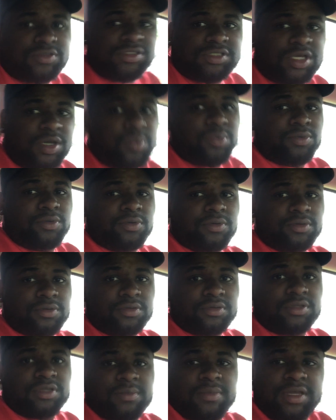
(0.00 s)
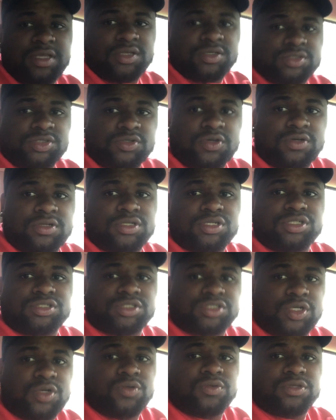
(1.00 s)
simple can make your truck look
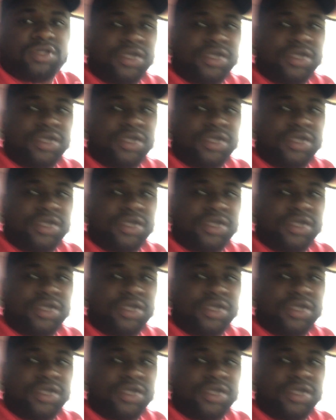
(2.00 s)
so